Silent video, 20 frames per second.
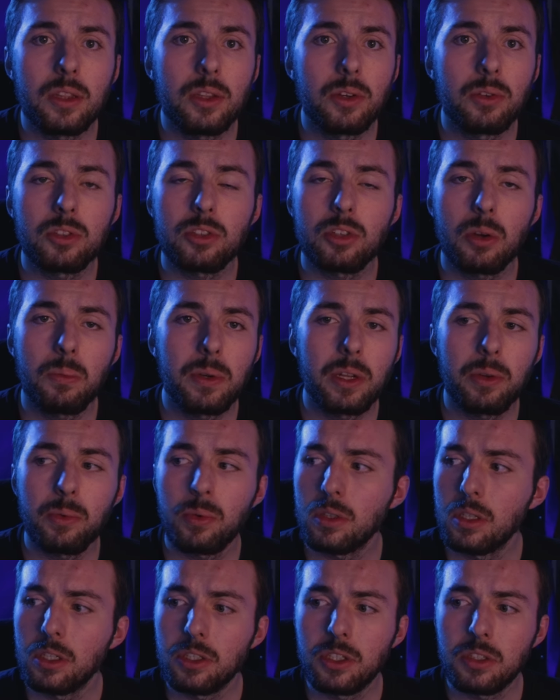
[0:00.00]
there's so many
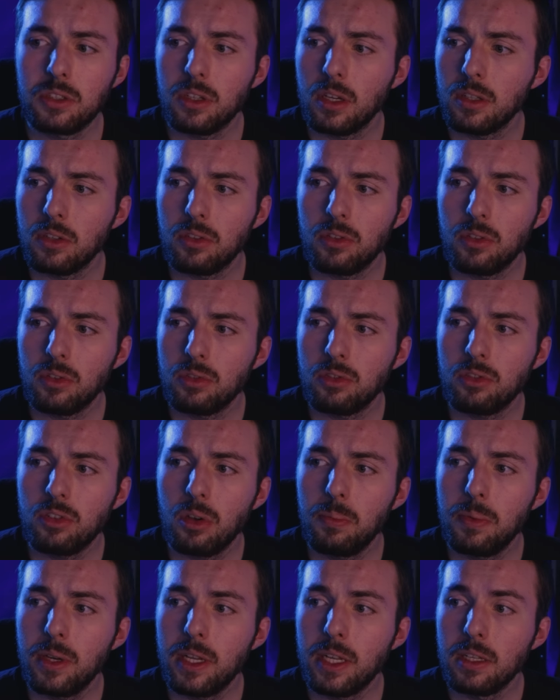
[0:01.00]
religions on this, there's
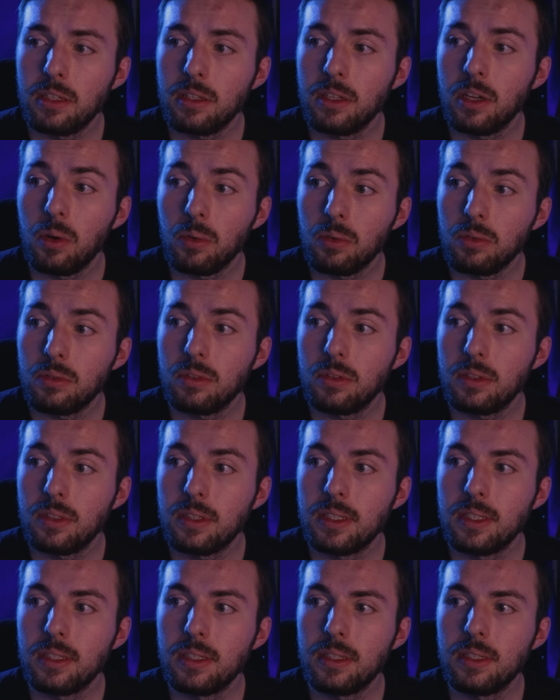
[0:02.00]
so many
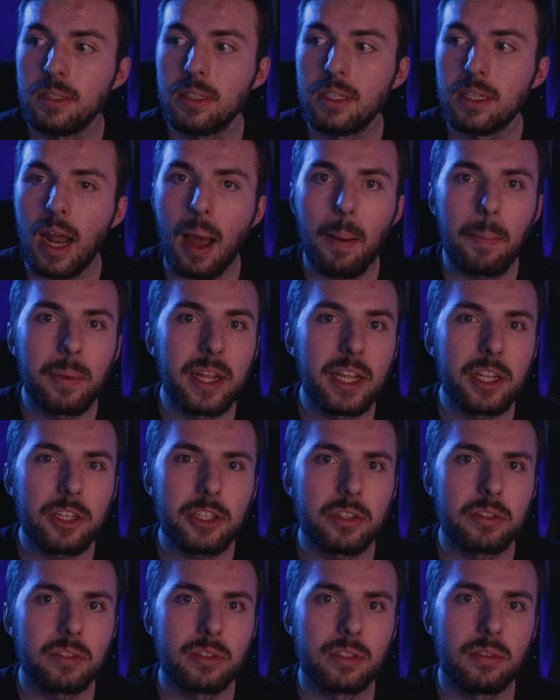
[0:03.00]

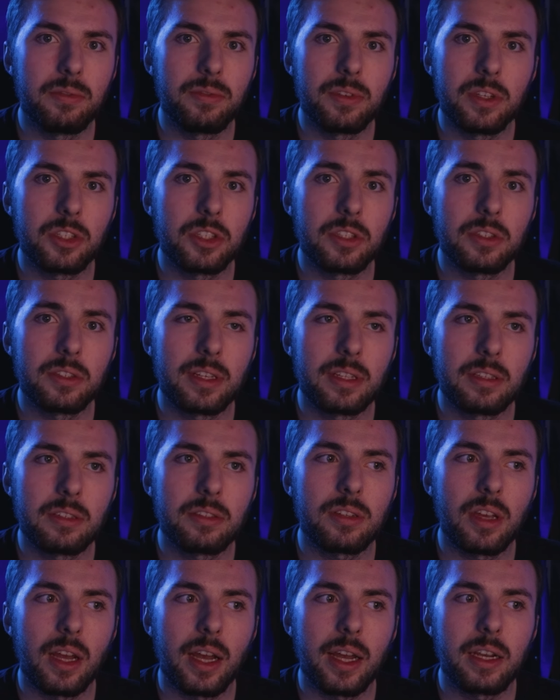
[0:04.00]
denominations and divisions
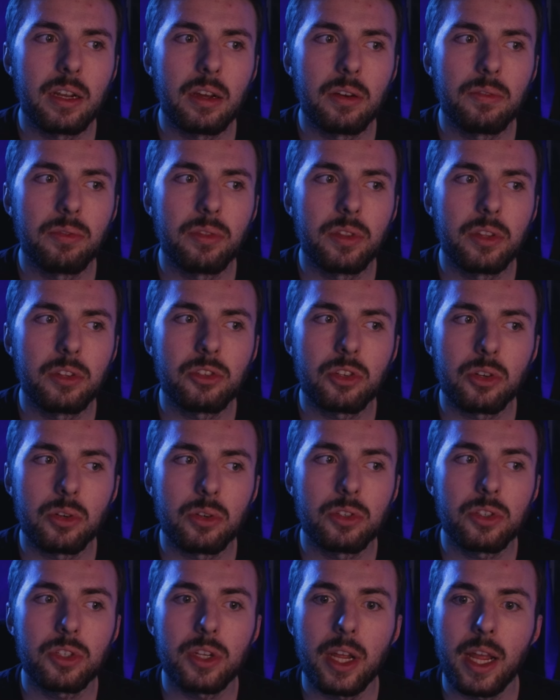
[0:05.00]
inside of the
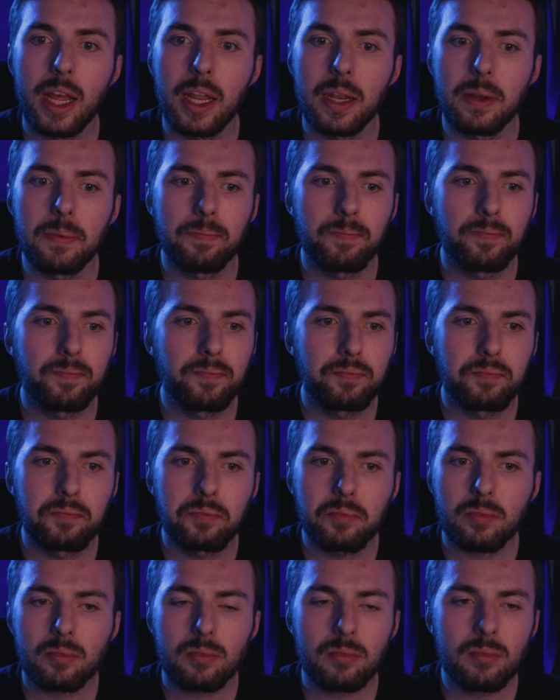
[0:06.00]
church, and
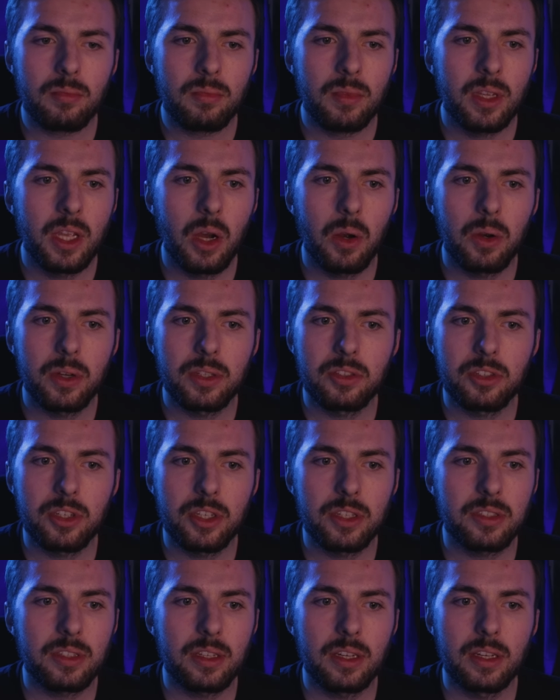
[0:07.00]
it's
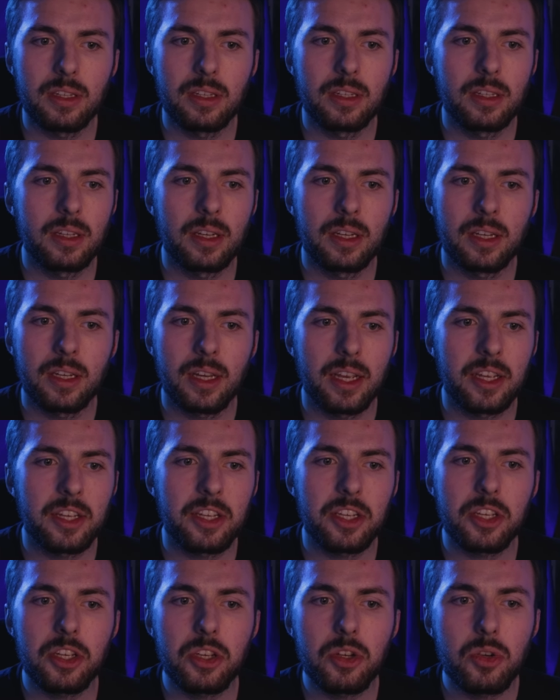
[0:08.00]
just a
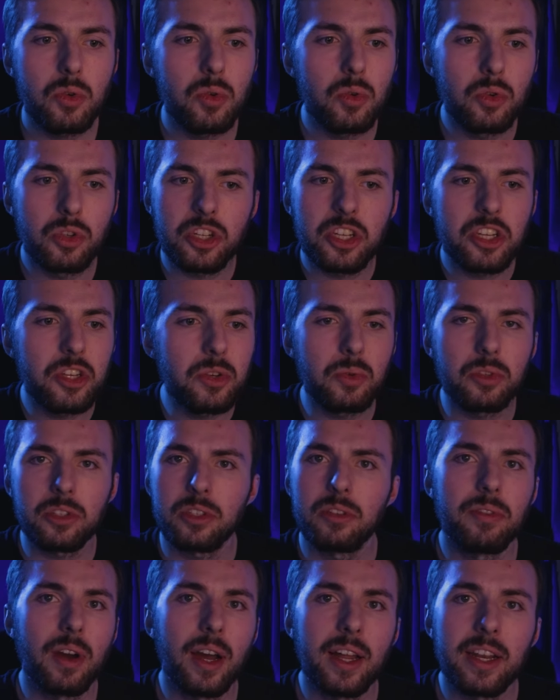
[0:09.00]

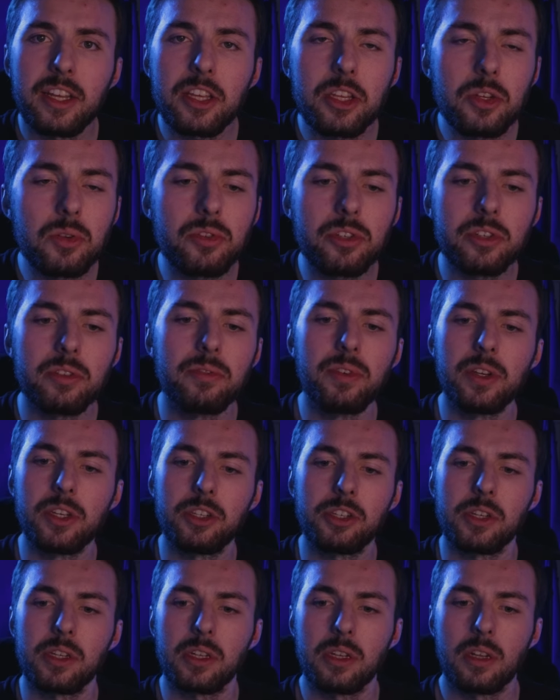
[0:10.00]
huge divide, a huge
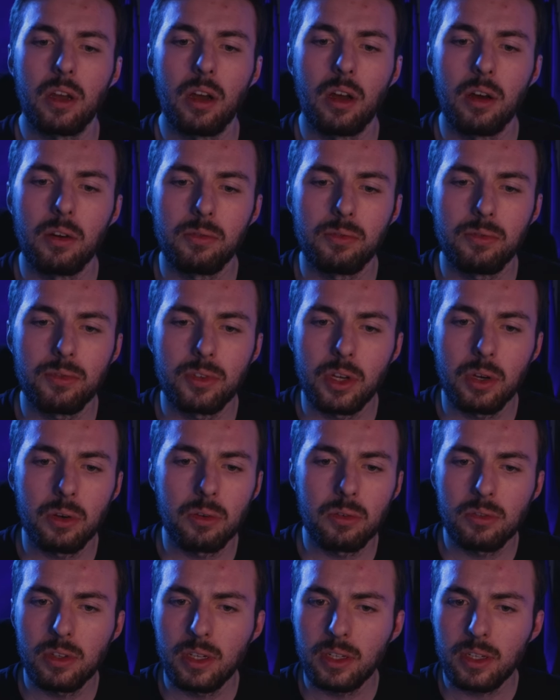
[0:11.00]
division of
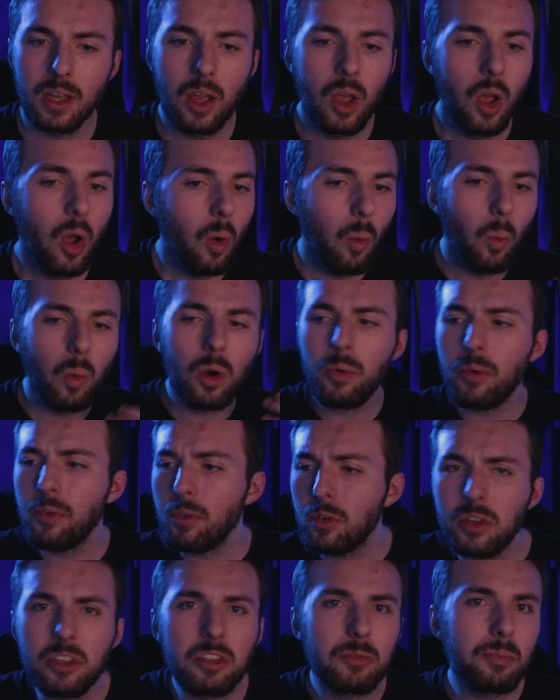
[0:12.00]
what are we
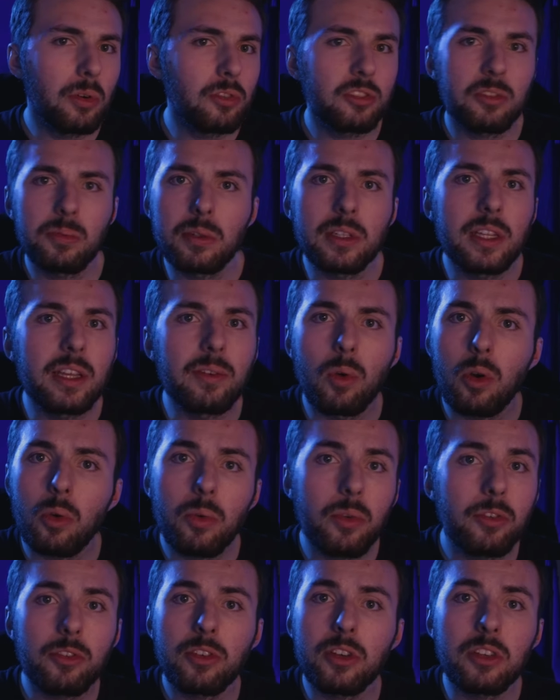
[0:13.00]
really supposed to believe, what
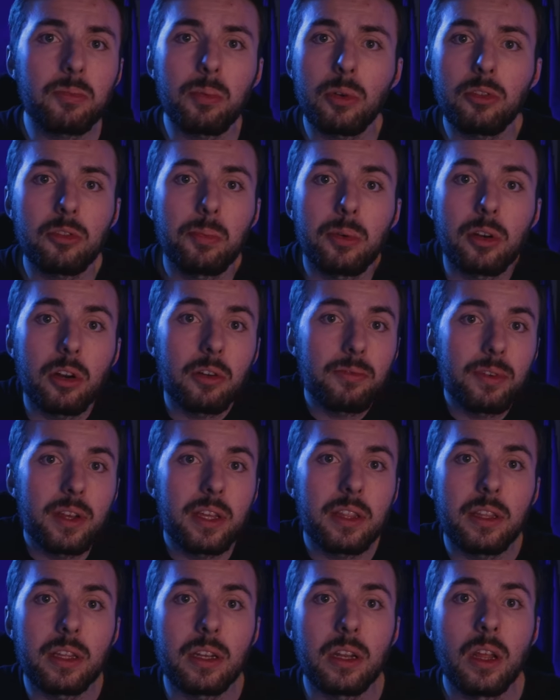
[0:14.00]
are we really supposed to put our
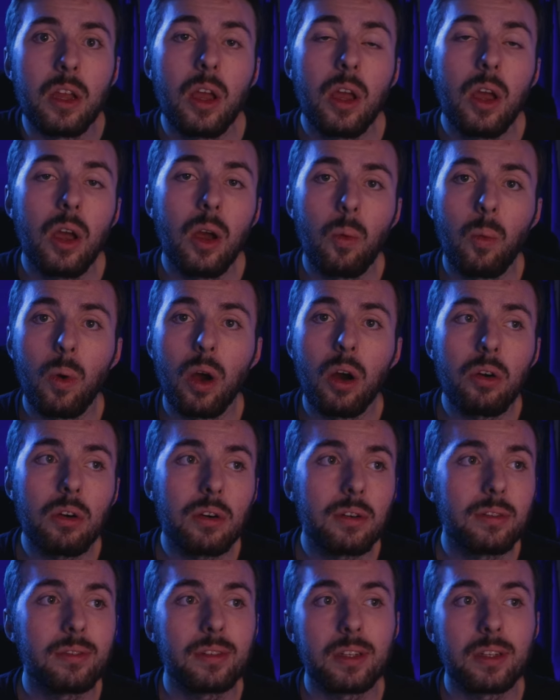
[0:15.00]
faith in. Well,